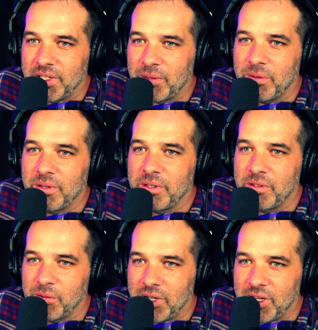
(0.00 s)
like where you
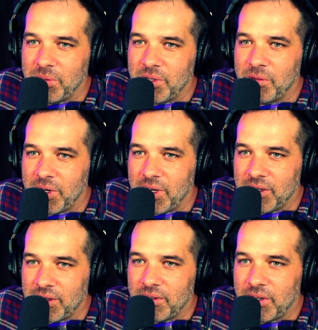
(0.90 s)
grew up and you went, and,